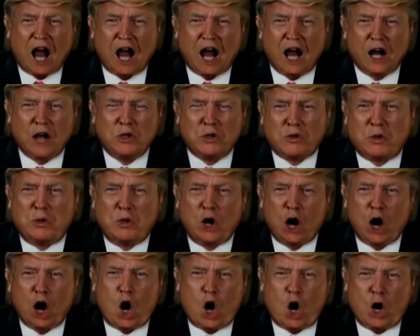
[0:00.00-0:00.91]
is that
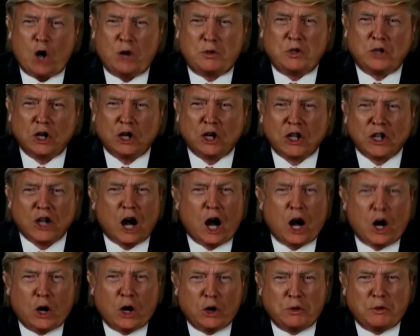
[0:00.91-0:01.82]
the
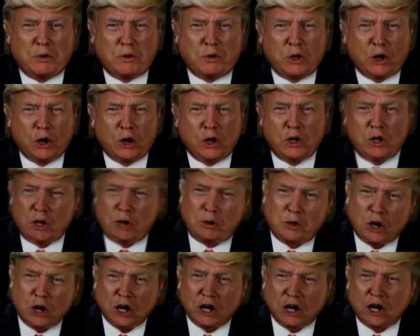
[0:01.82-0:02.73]
technology is so
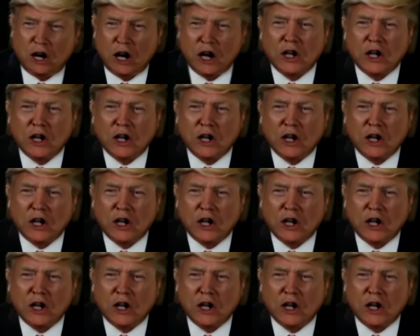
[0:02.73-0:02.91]
good that